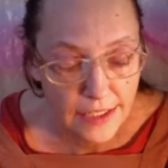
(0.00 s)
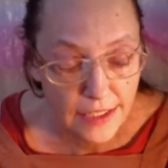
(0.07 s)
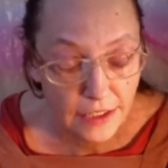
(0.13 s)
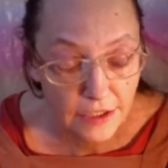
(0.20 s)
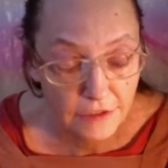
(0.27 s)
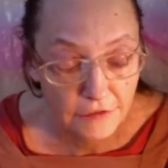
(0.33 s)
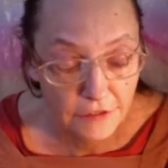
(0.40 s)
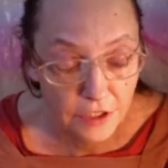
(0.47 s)

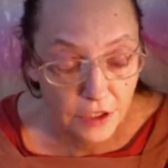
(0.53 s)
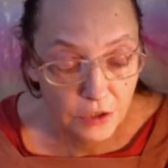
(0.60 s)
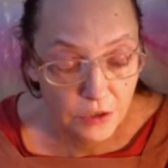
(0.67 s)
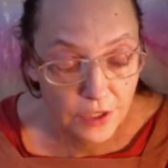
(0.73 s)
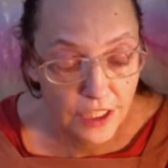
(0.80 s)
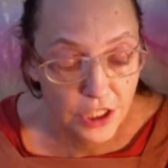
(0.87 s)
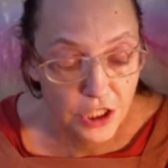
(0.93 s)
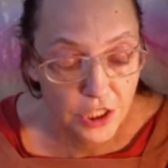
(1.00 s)
and
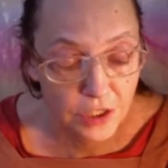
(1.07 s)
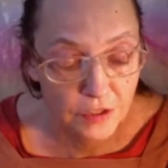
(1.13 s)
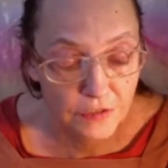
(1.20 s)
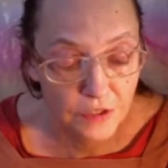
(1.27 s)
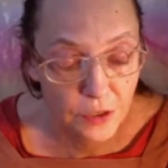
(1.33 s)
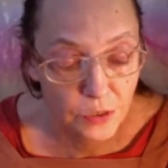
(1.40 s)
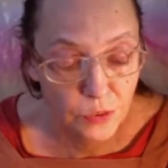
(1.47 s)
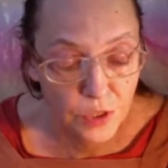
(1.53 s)
configuration of
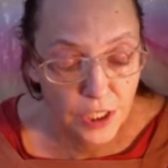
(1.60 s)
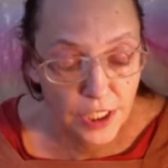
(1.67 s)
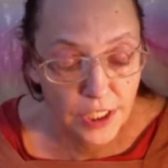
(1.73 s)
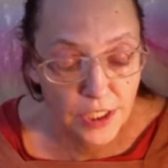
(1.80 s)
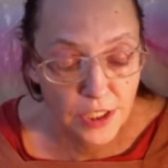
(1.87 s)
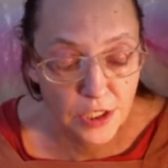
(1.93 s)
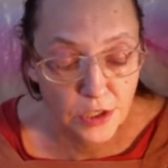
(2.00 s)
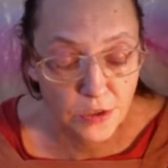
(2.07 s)
the wood
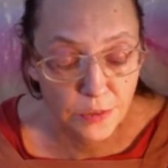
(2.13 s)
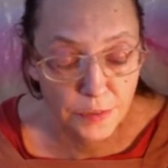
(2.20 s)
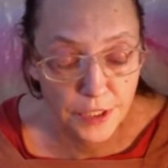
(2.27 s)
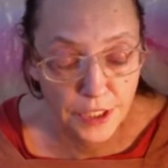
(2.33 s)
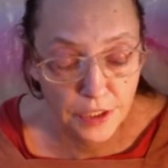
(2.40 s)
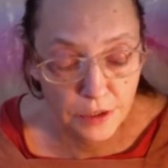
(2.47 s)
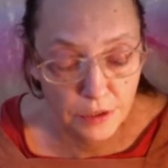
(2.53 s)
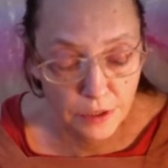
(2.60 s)
and stone
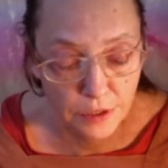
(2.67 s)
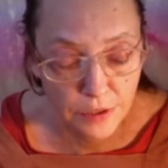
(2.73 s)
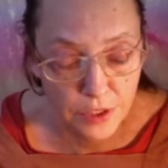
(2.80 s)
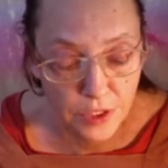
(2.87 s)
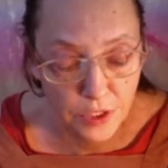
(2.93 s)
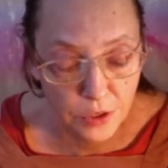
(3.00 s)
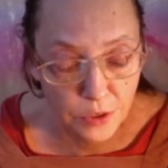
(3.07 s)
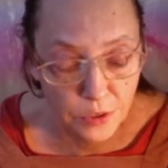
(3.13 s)

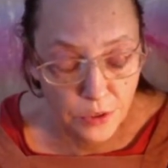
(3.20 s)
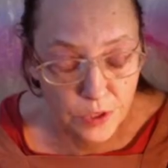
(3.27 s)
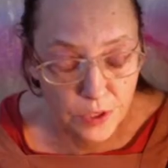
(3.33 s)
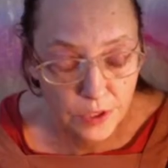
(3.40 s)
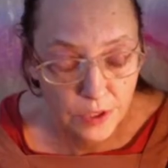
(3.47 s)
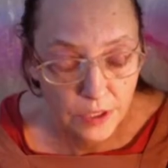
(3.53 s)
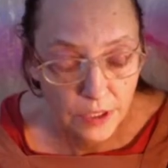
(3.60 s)
materials used.